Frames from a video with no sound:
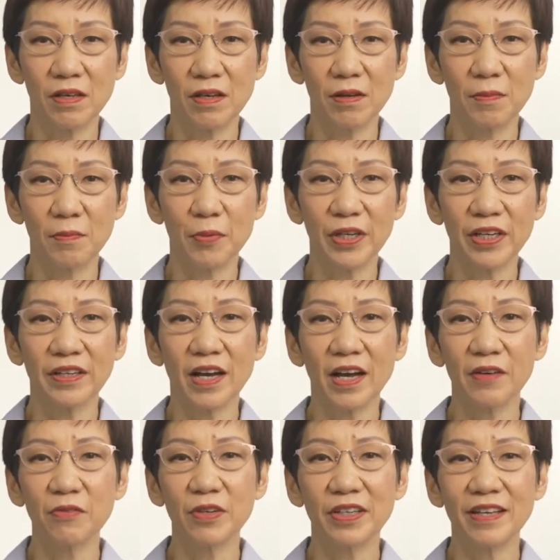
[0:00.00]
bringing
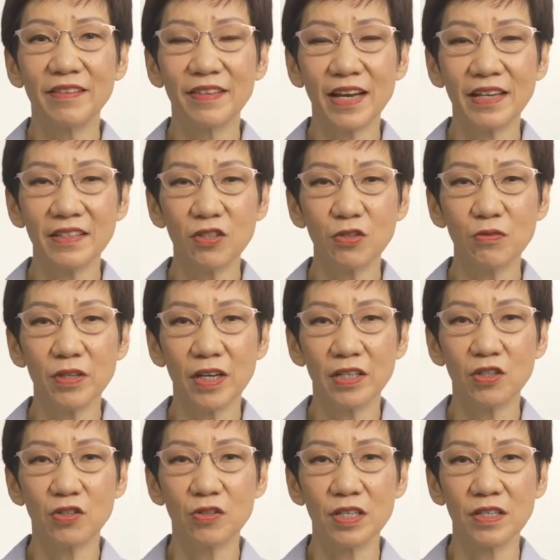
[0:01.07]
192
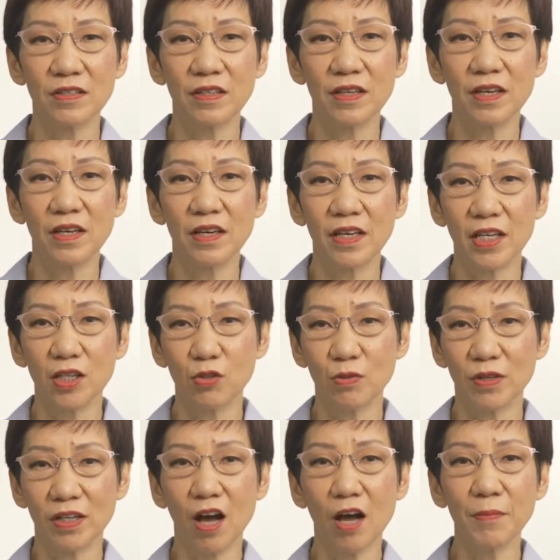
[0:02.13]
countries into
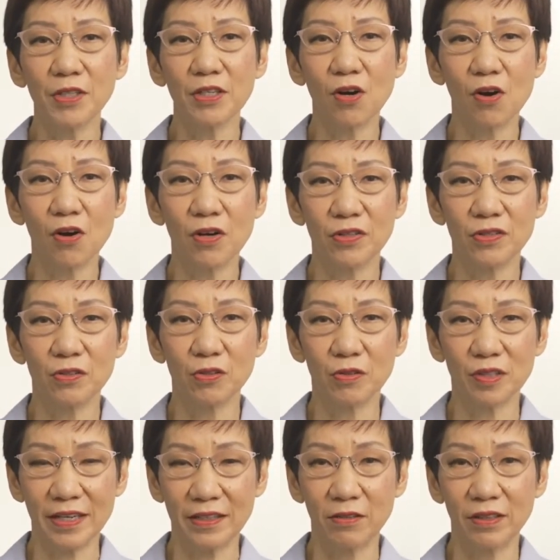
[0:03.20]
a common cause to
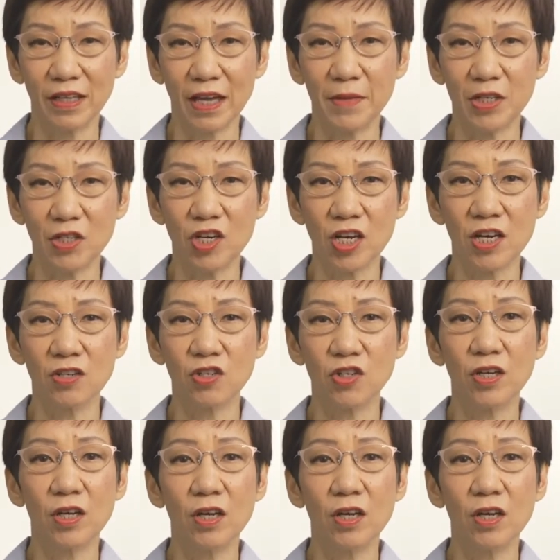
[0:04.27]
tackle climate change